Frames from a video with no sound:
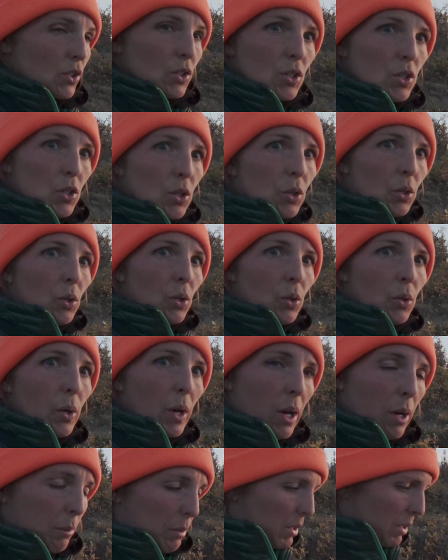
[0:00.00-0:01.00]
to
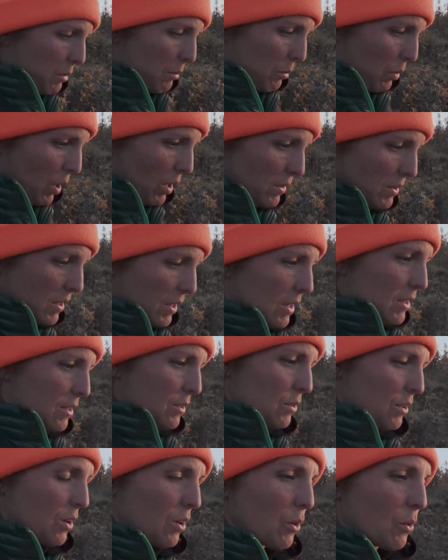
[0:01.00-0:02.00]
help him
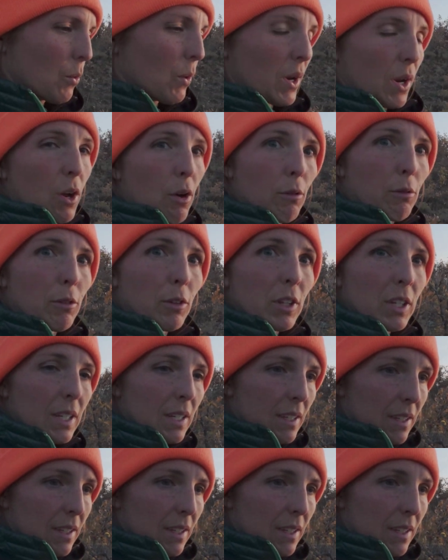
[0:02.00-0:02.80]
process what hopefully